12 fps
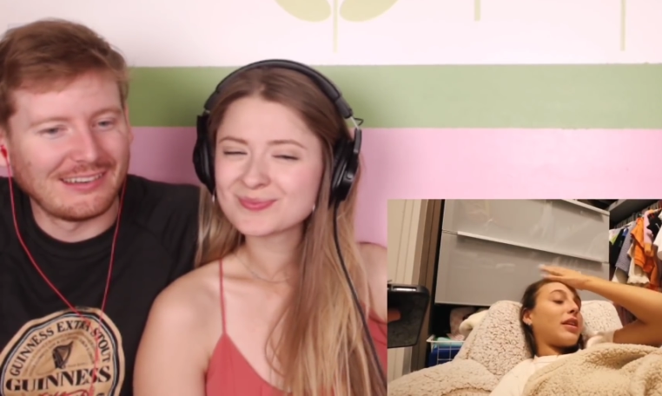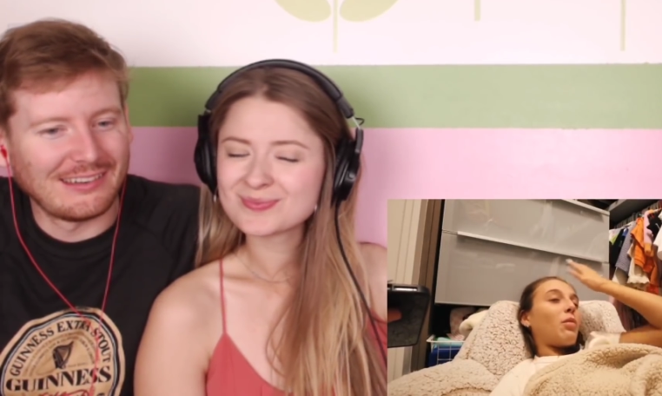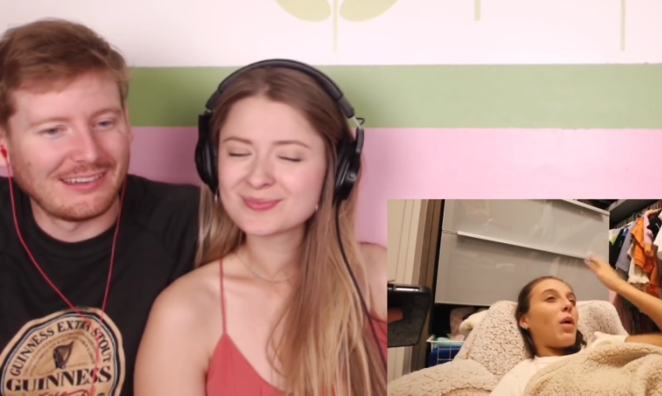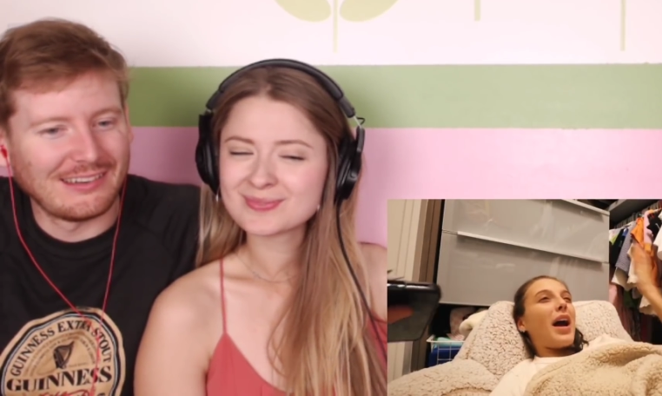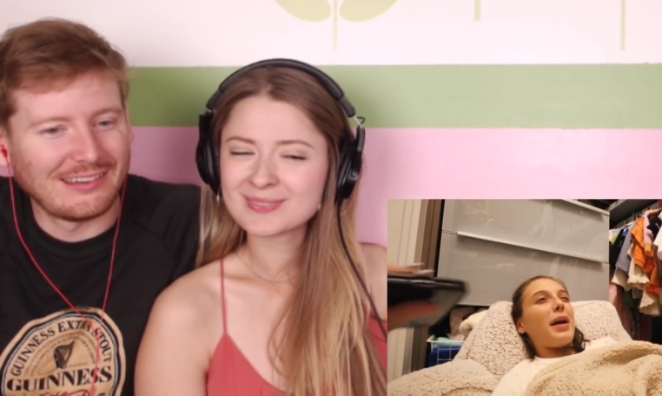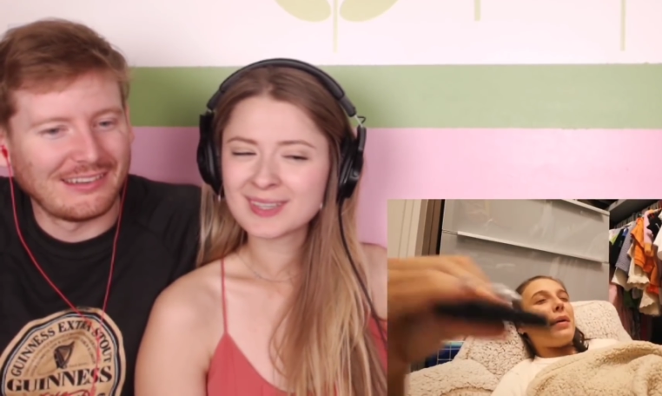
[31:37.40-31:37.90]
Speaker 1: I do
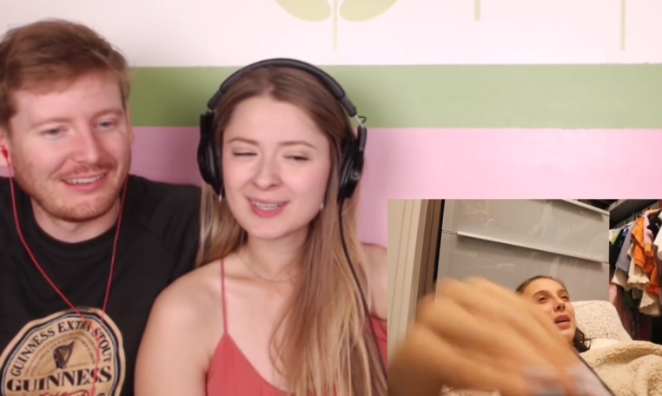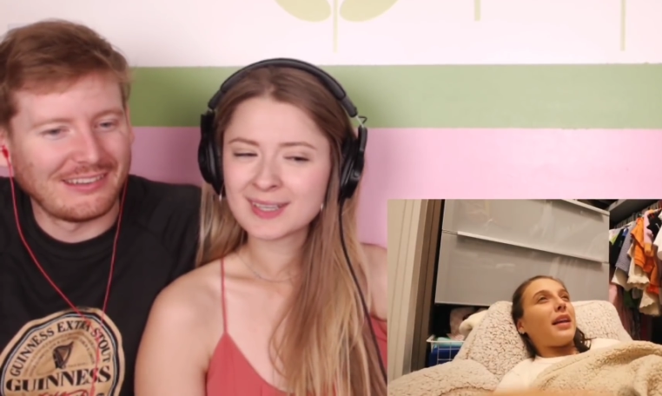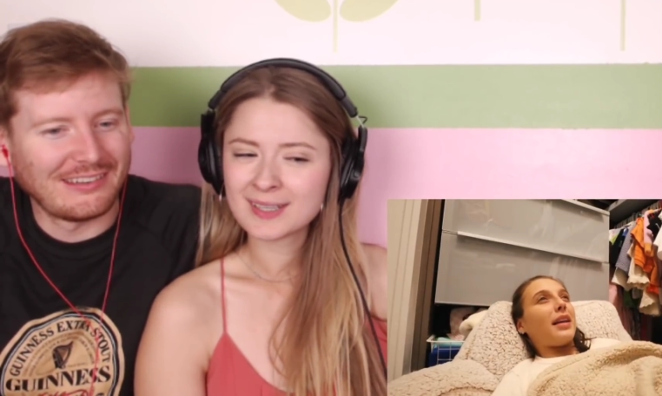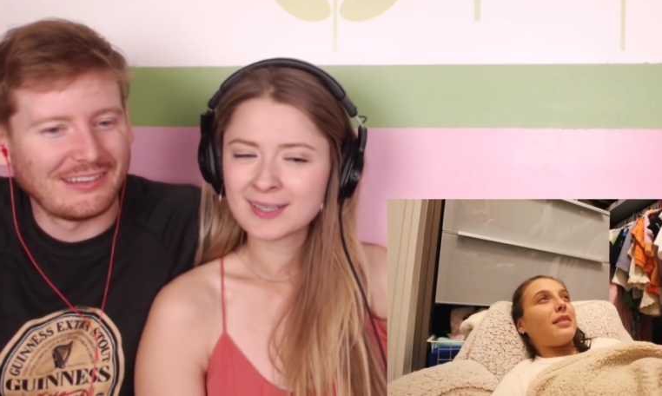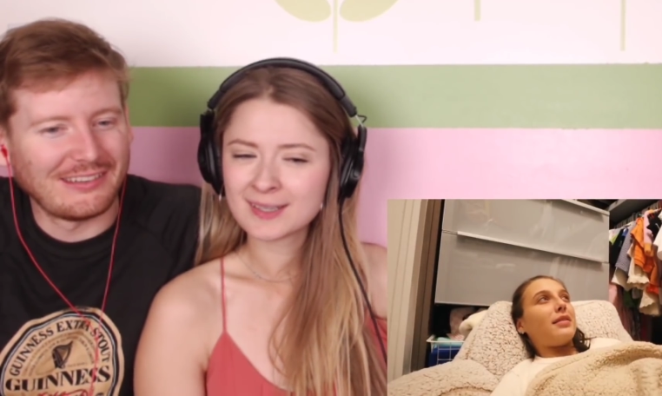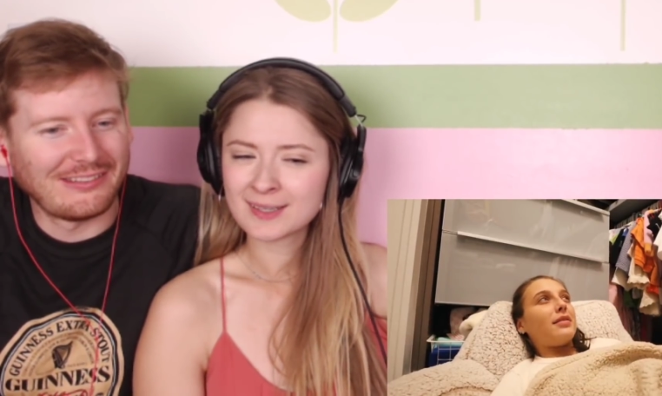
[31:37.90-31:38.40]
that? Why am I
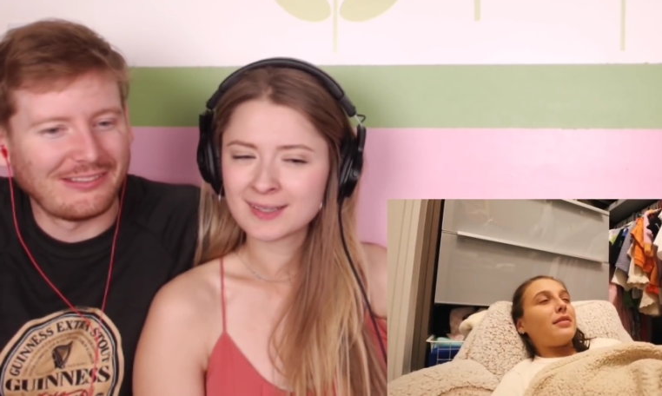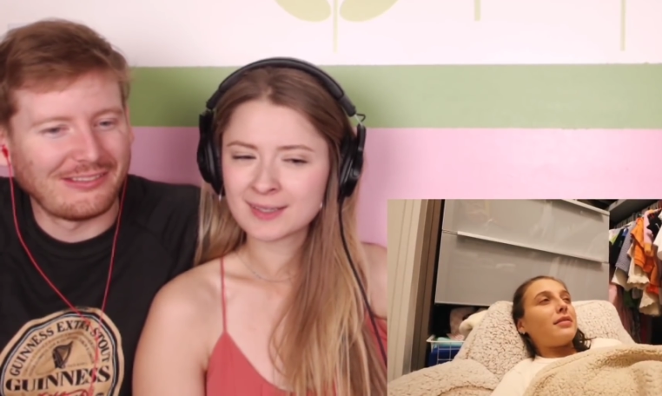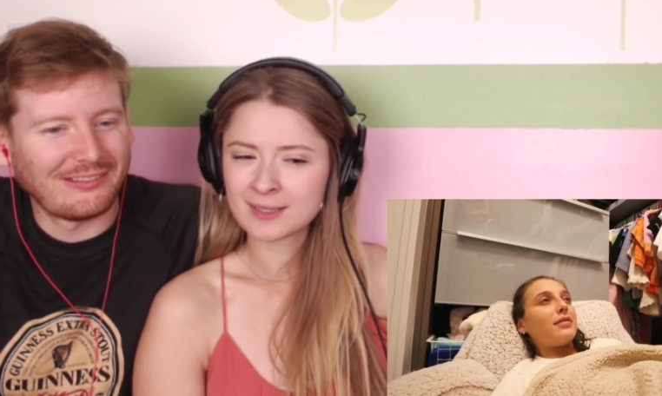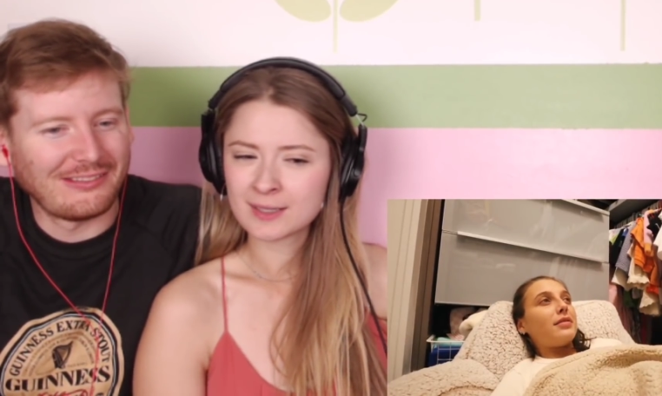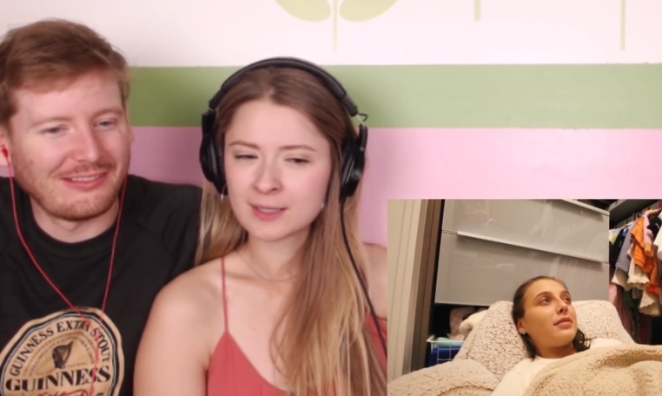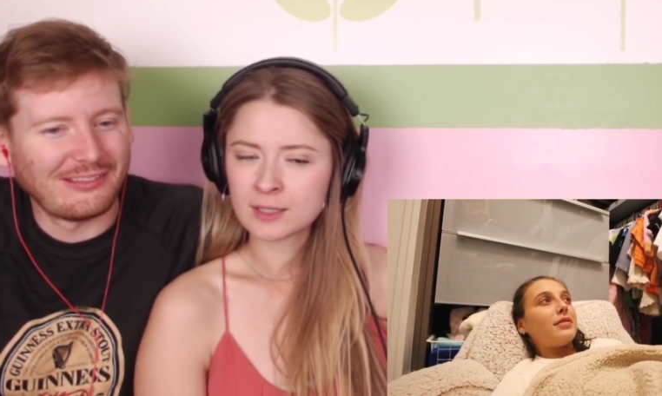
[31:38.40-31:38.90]
like,
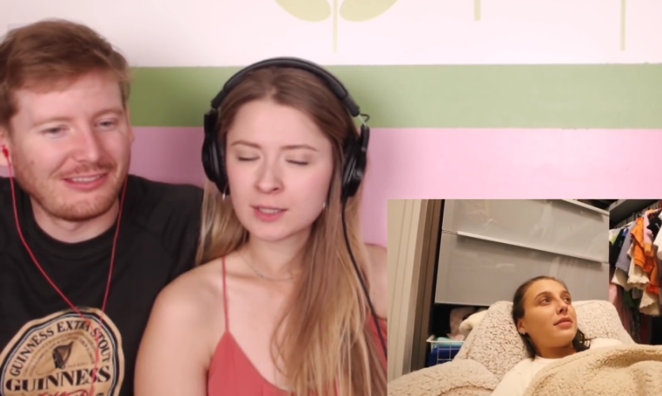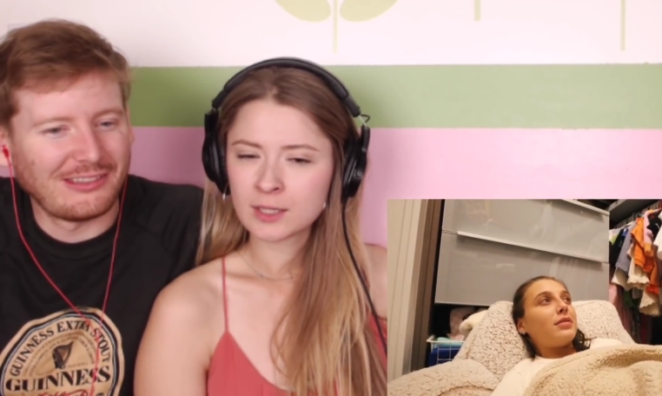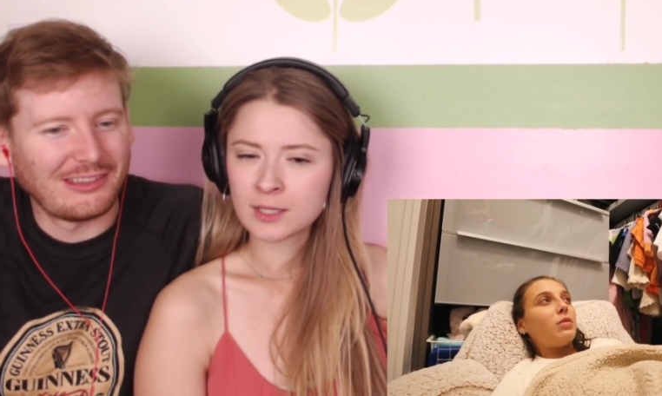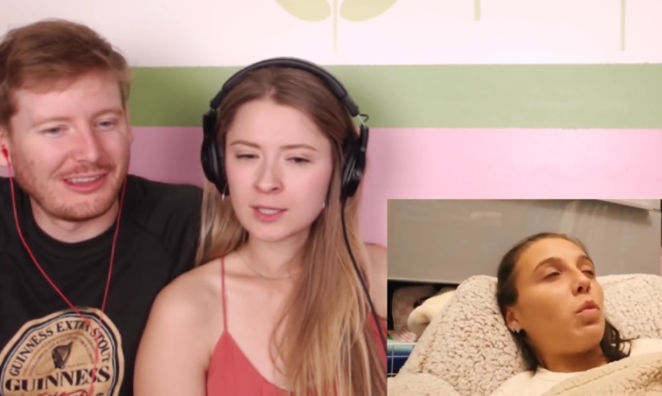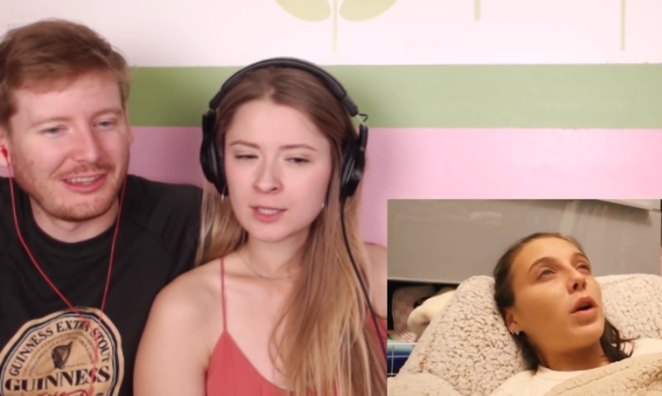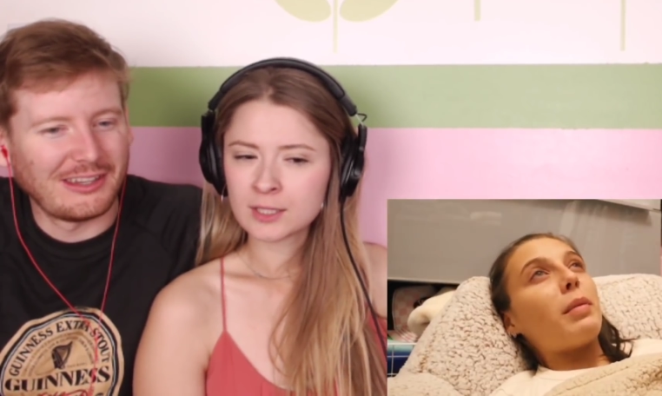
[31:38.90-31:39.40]

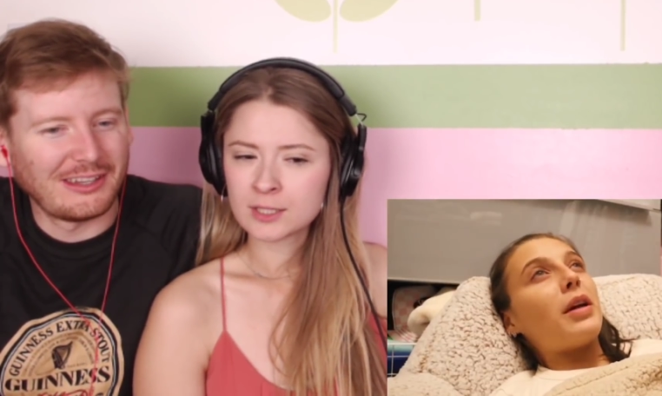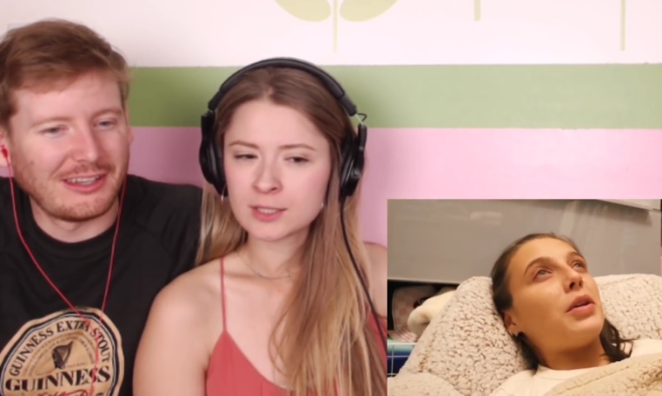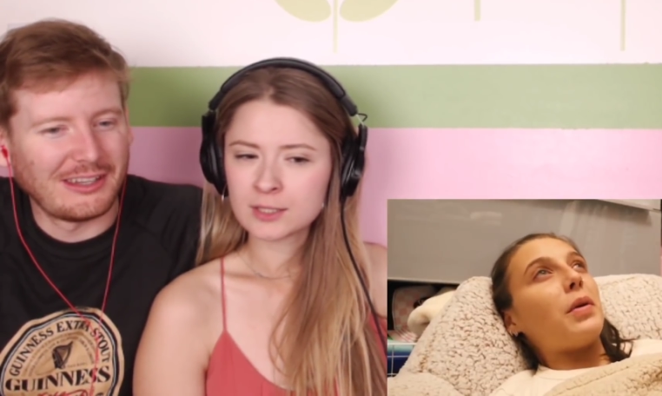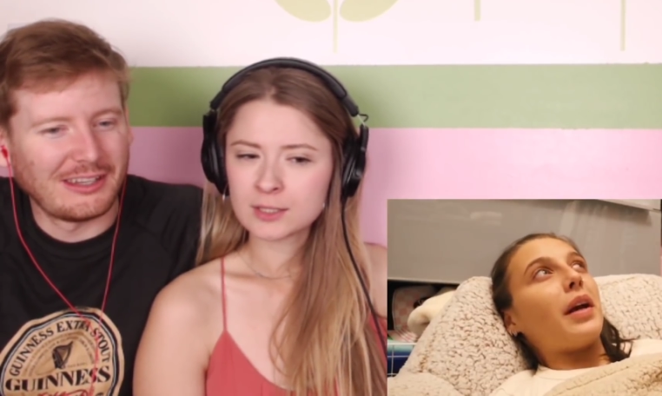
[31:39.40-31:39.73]
what am I